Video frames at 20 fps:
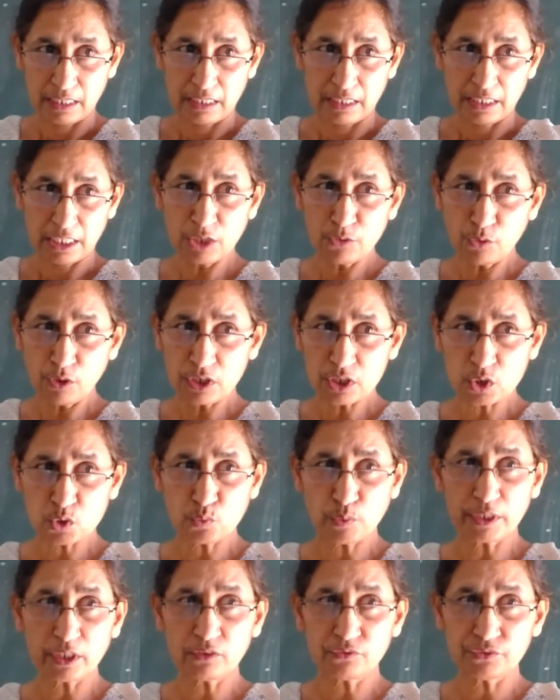He was
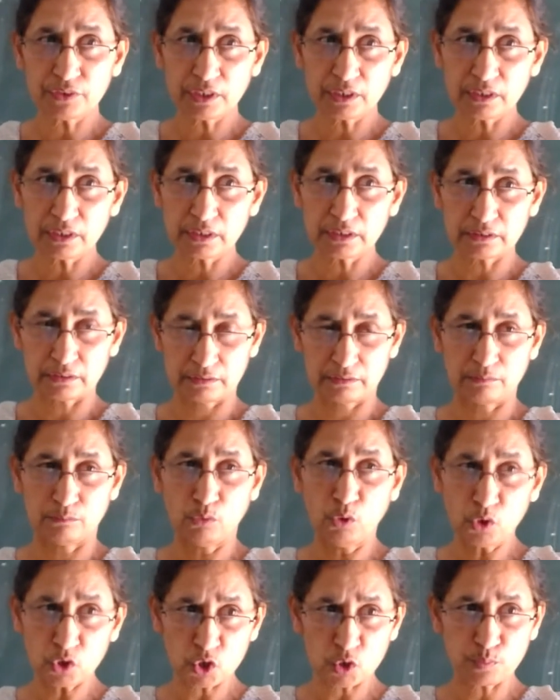one of the
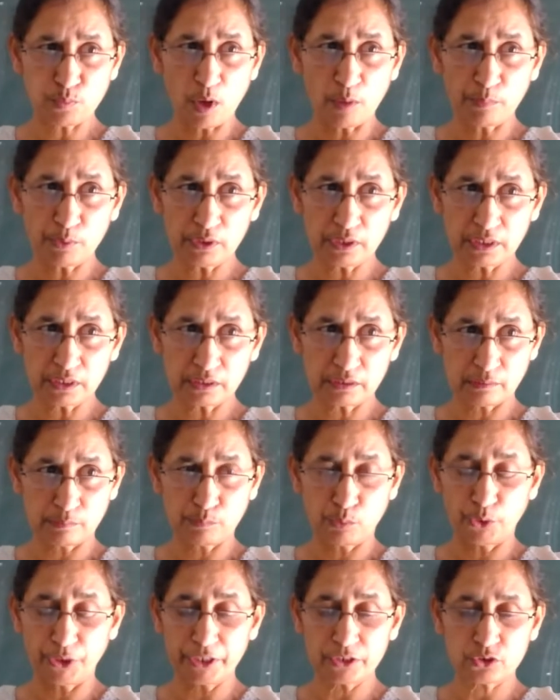most popular
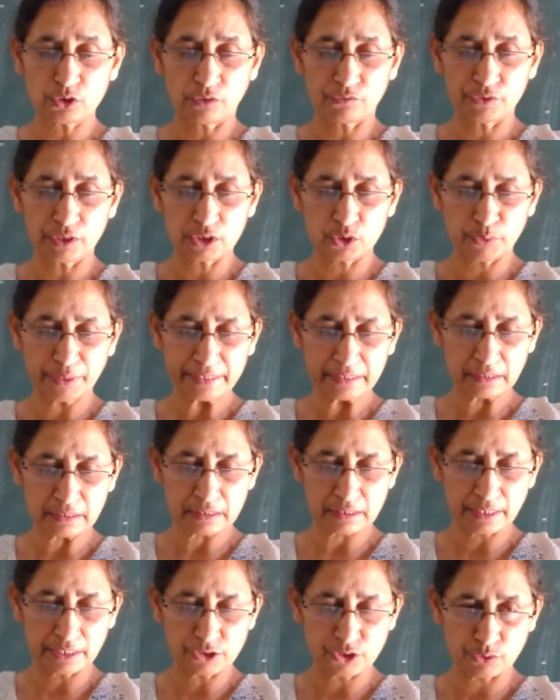poets of the 20th
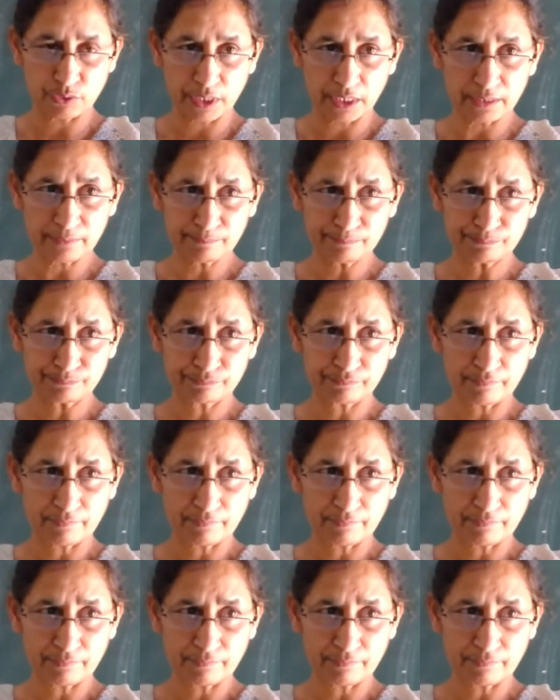century